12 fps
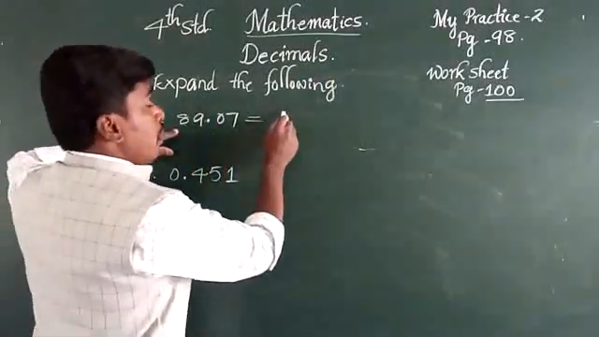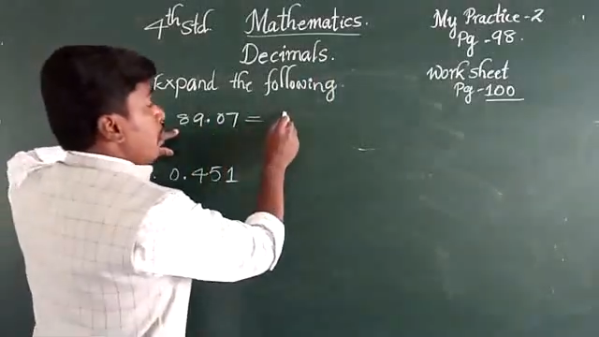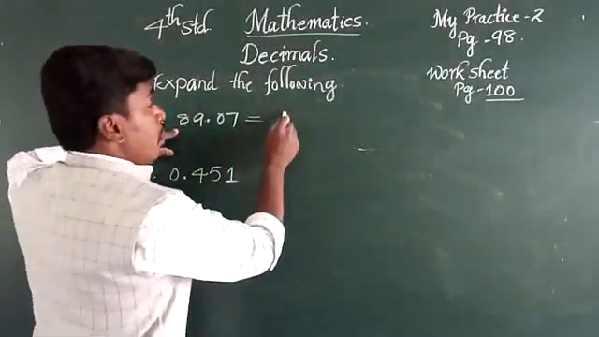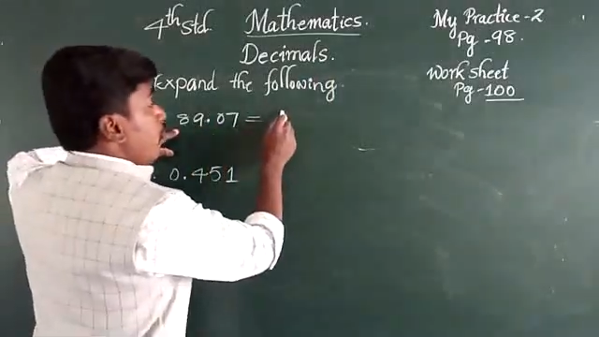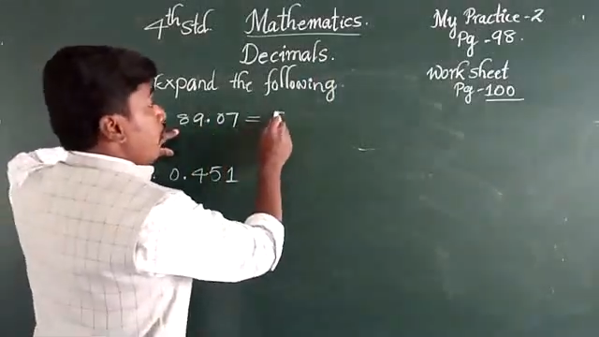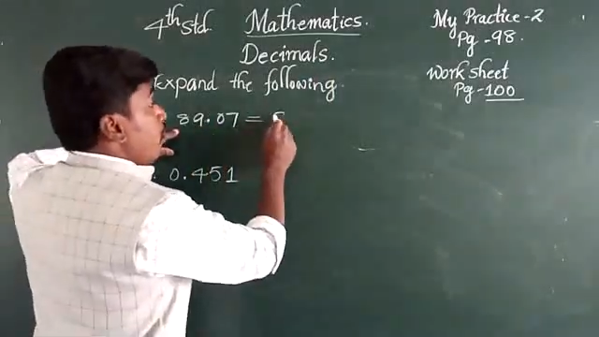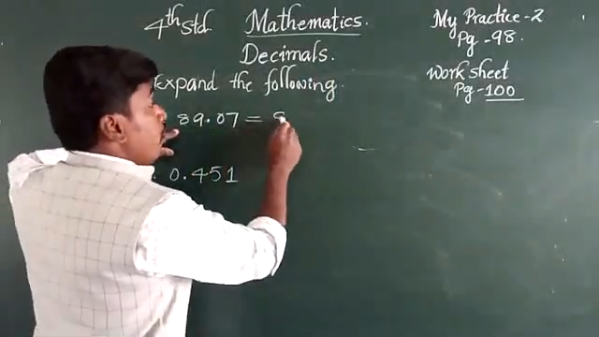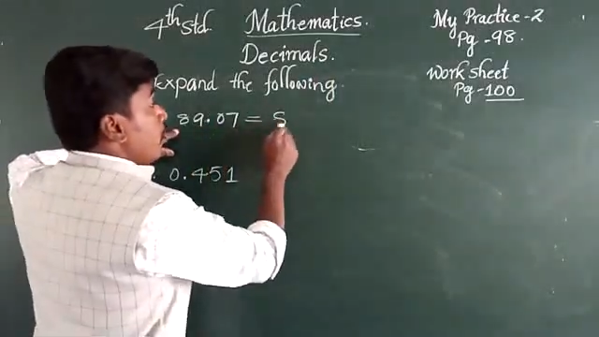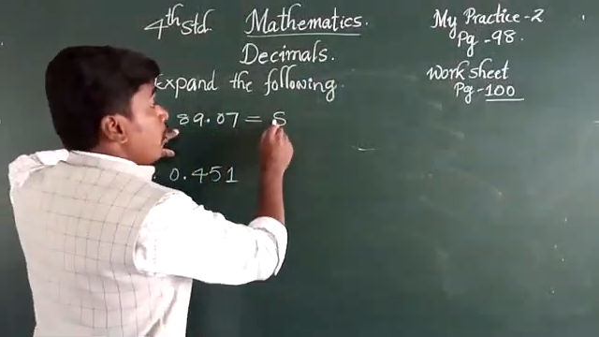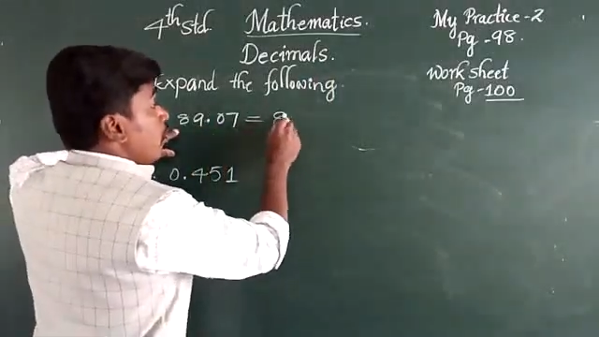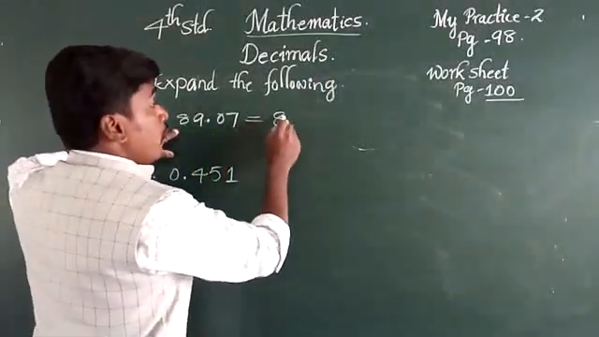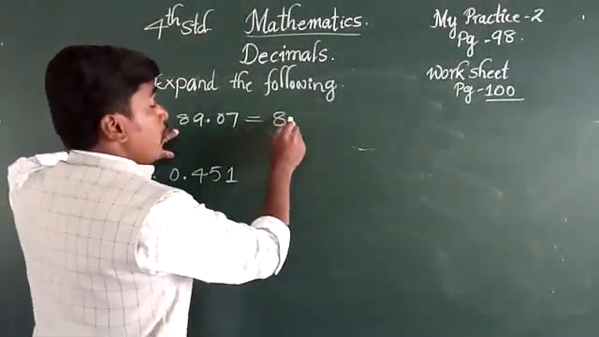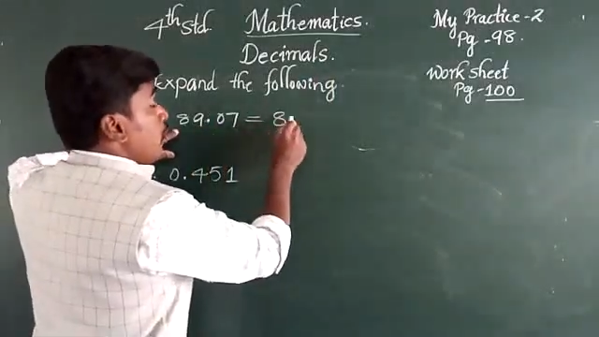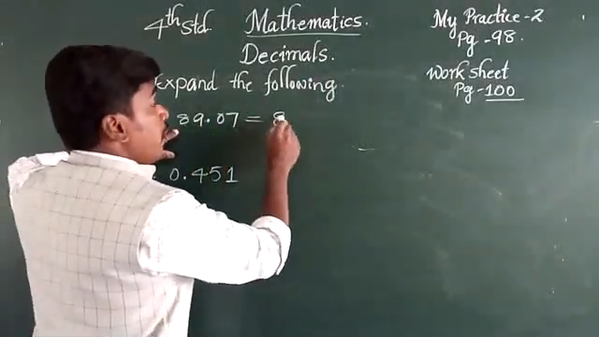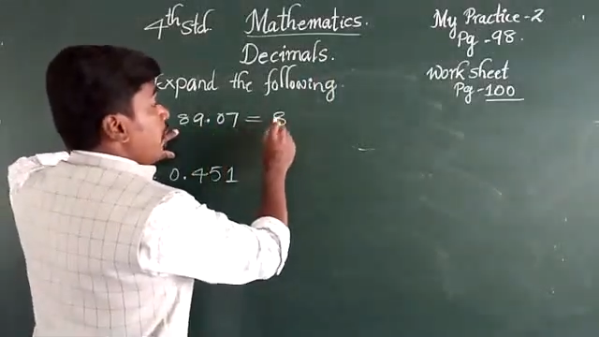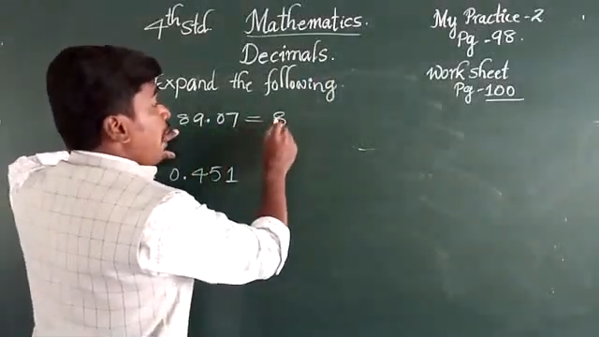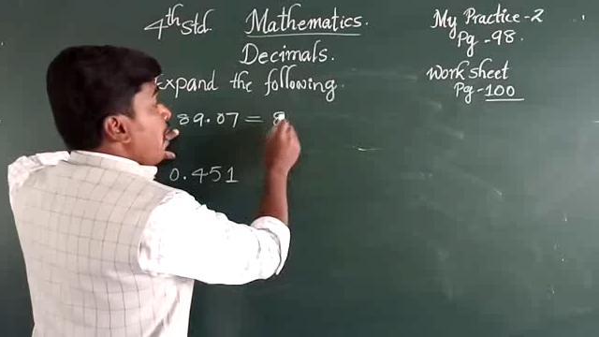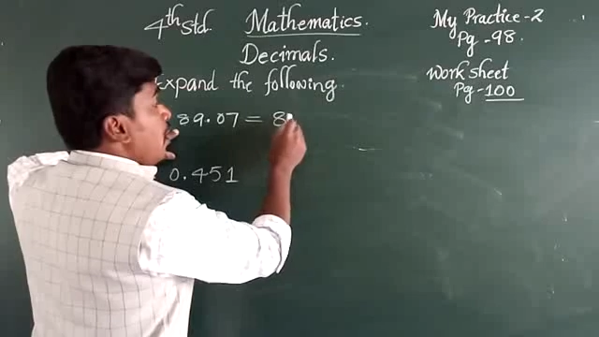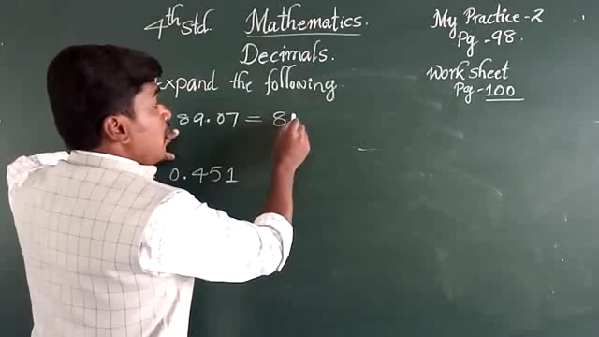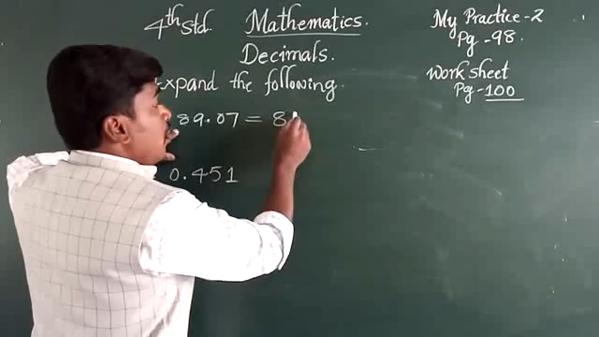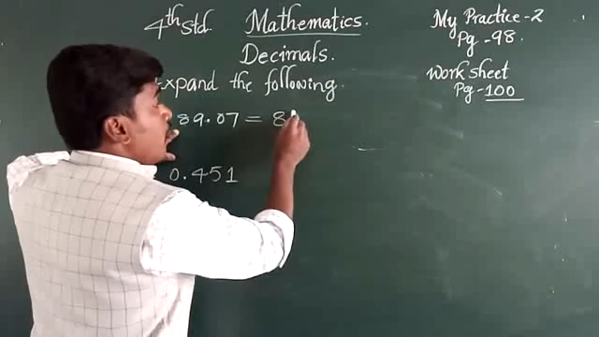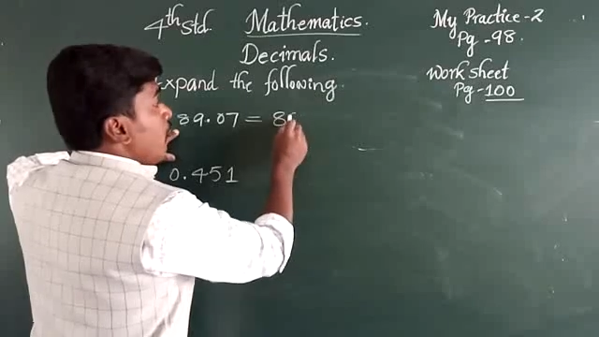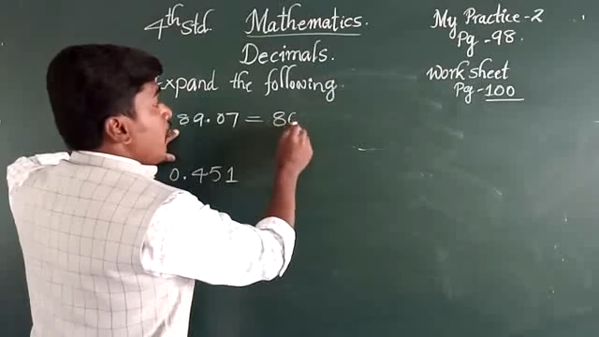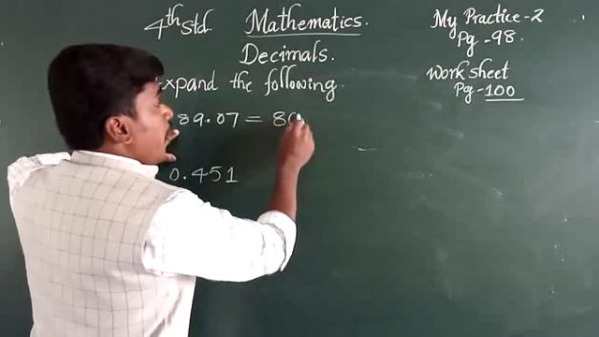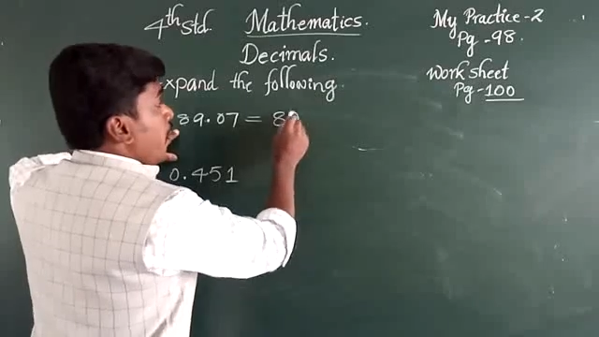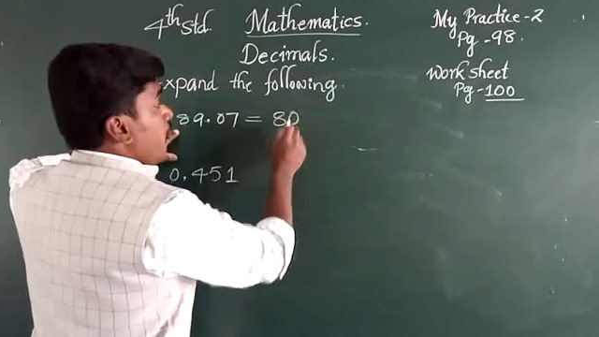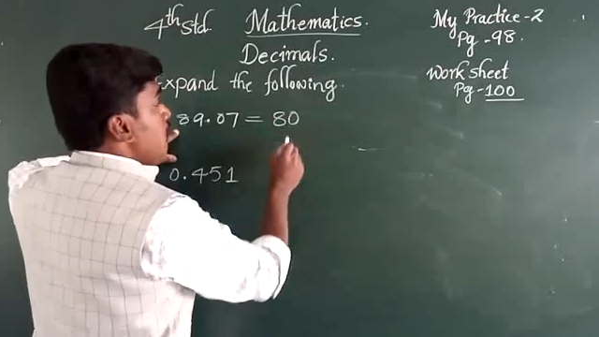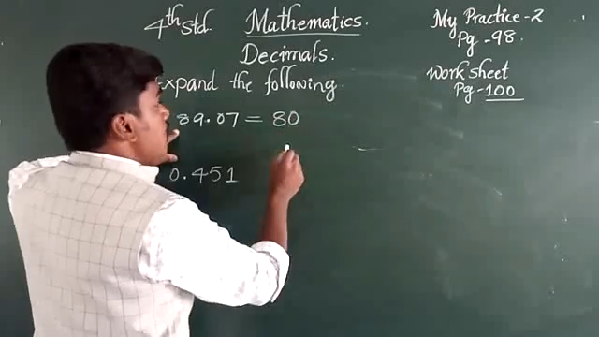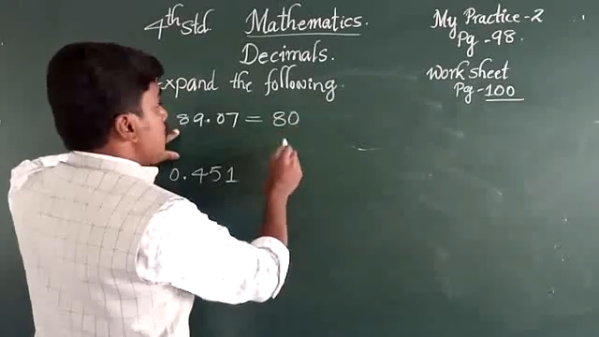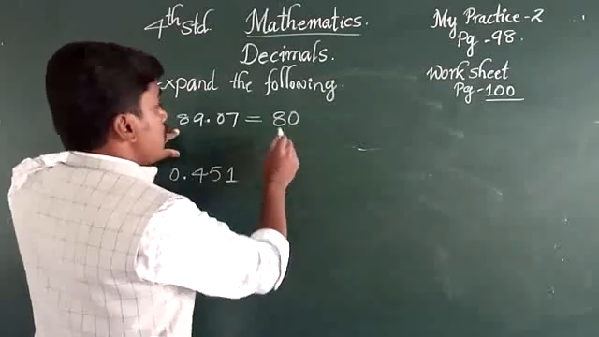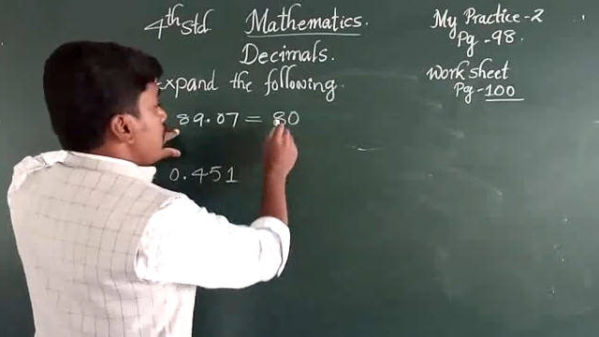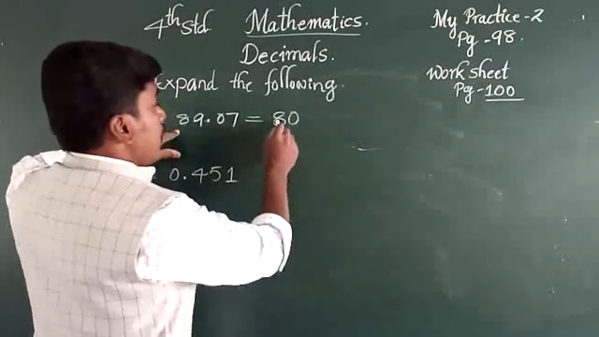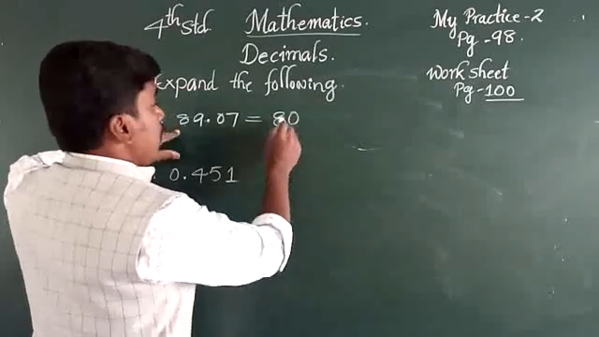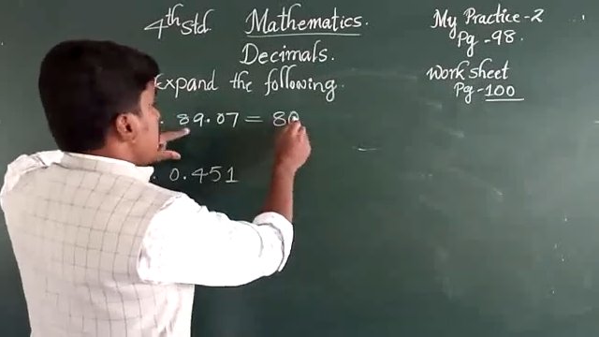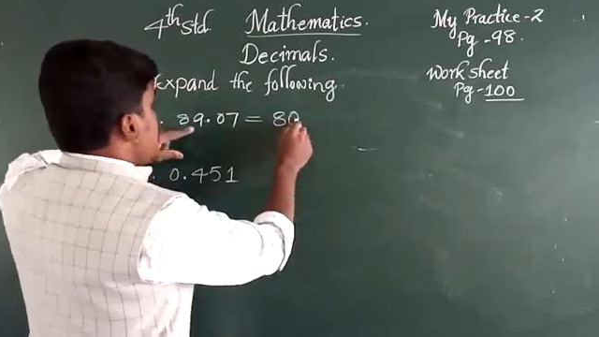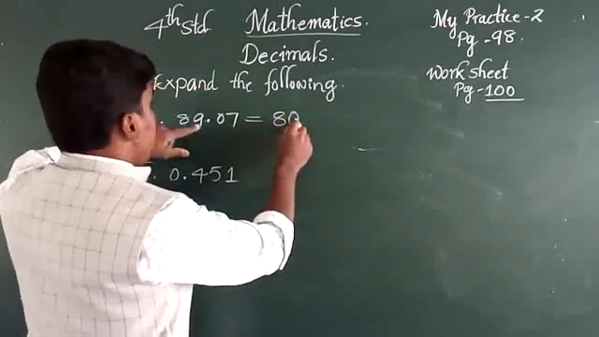There are 8 tens, that is